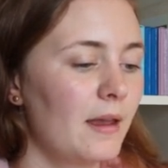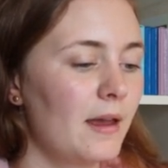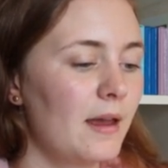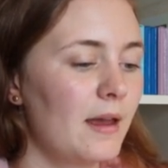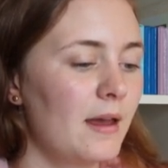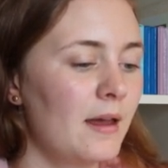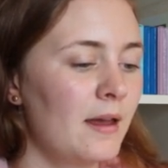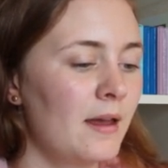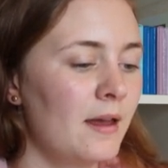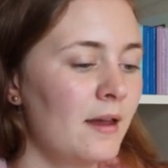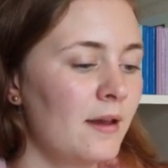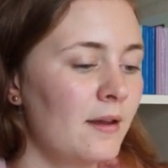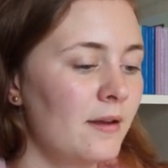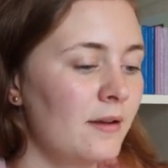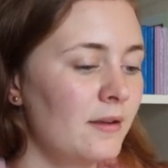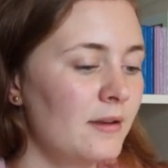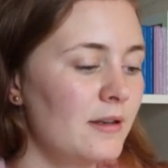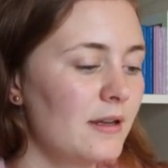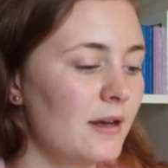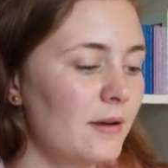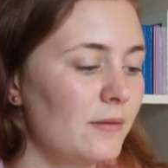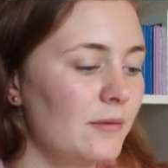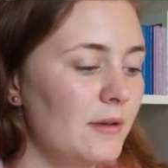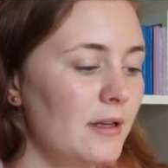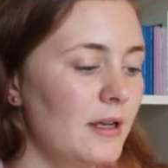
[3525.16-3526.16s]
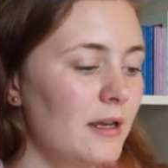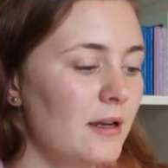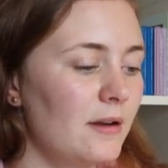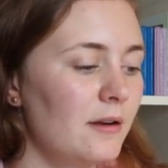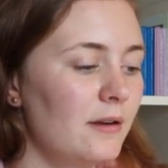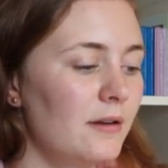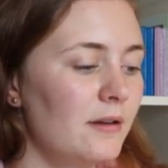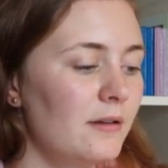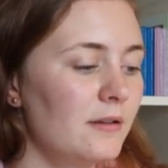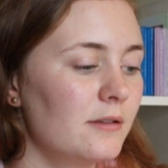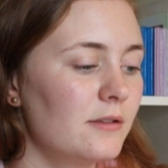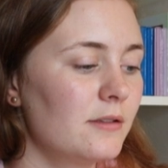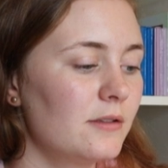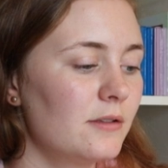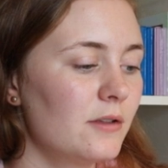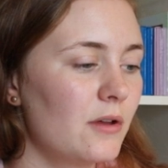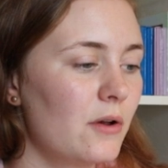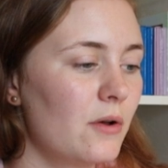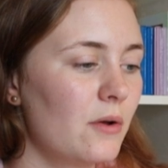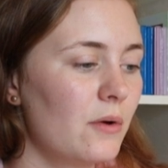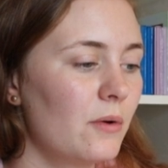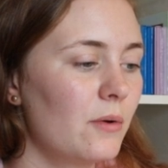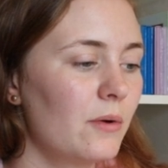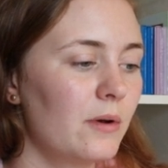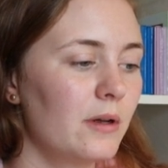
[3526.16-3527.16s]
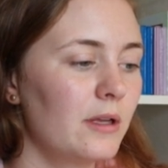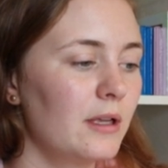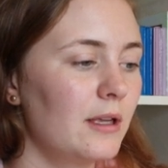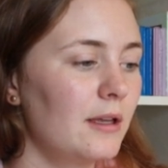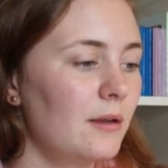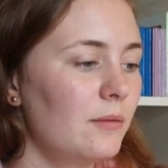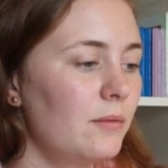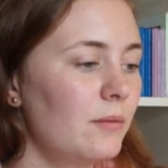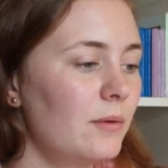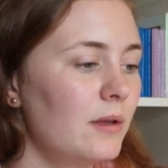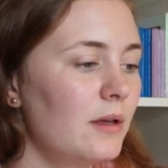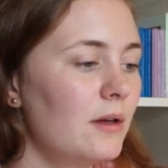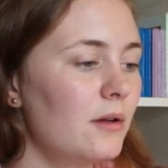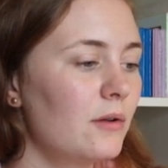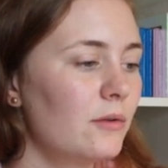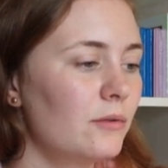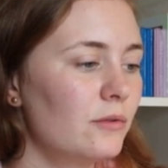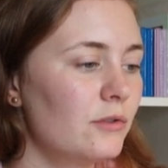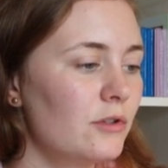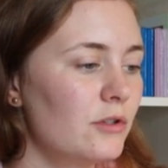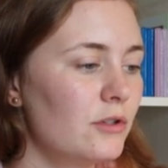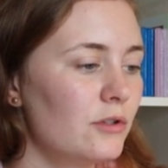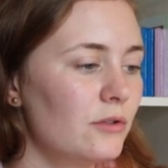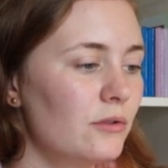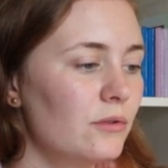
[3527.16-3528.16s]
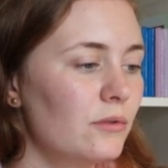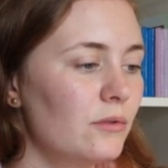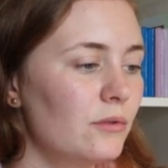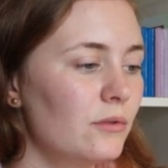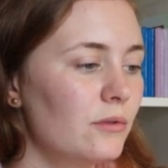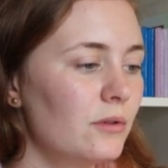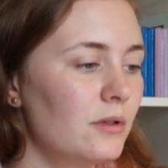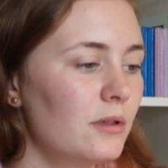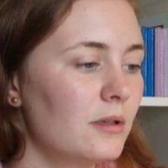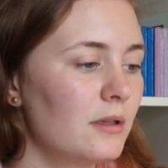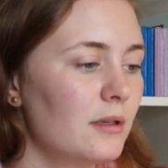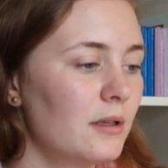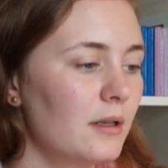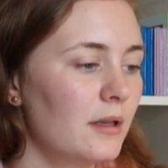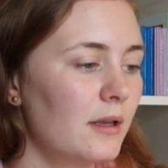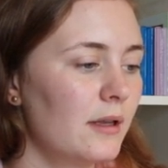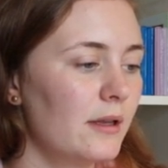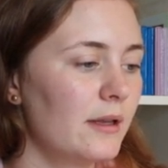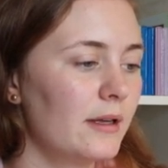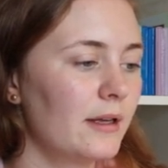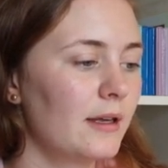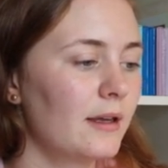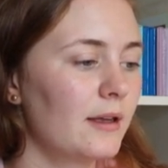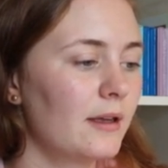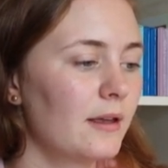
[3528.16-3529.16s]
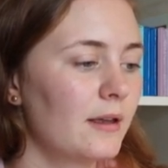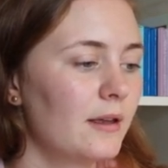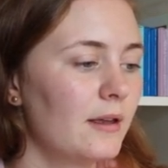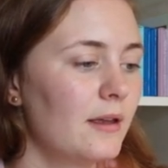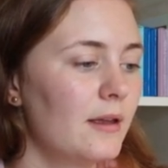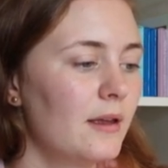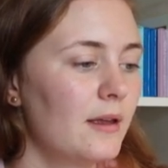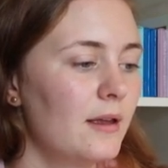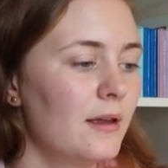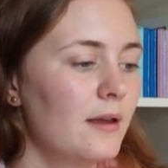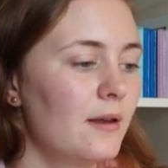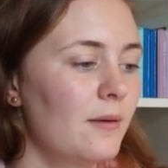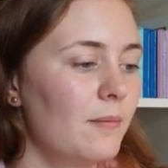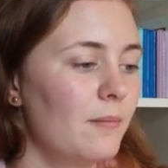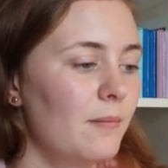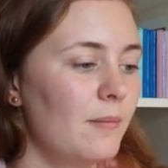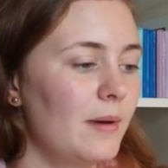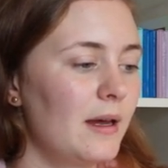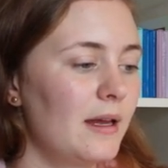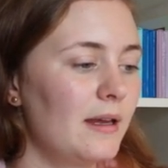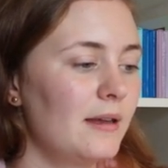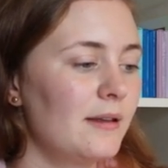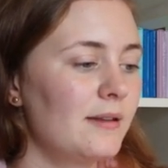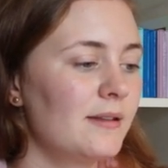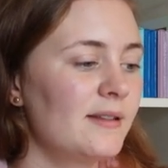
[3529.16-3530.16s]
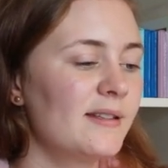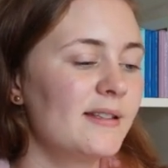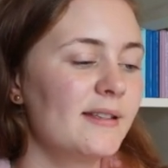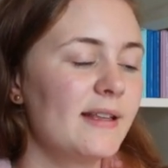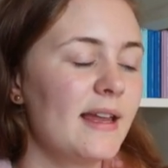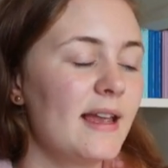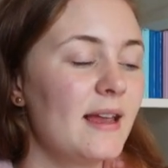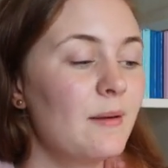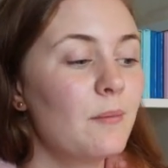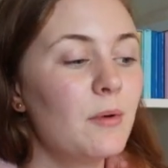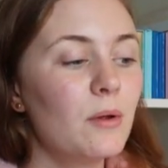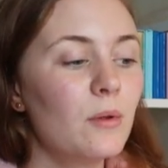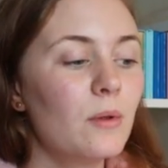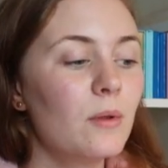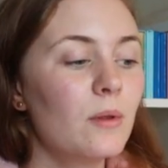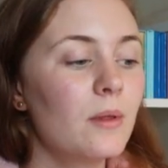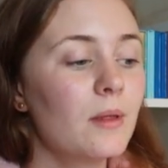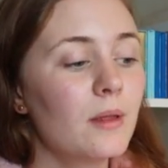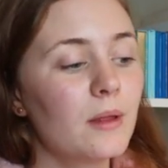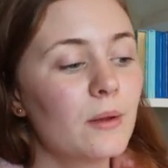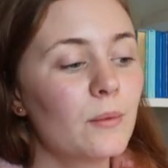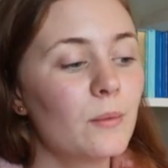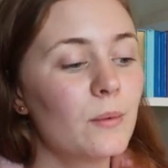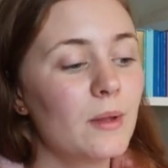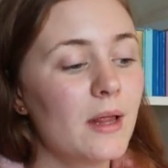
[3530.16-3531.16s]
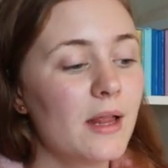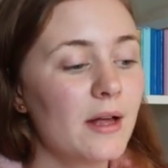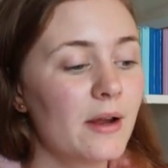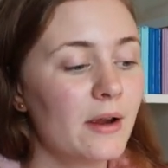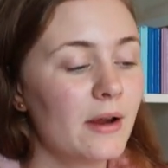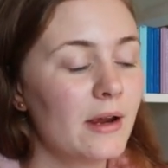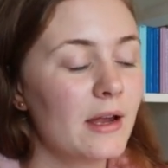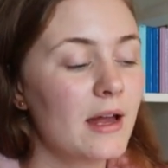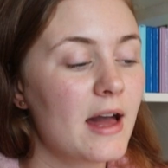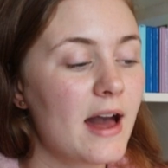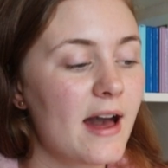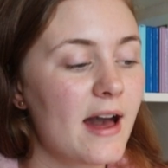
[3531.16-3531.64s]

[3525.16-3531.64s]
down here. So if we go to like my stable where I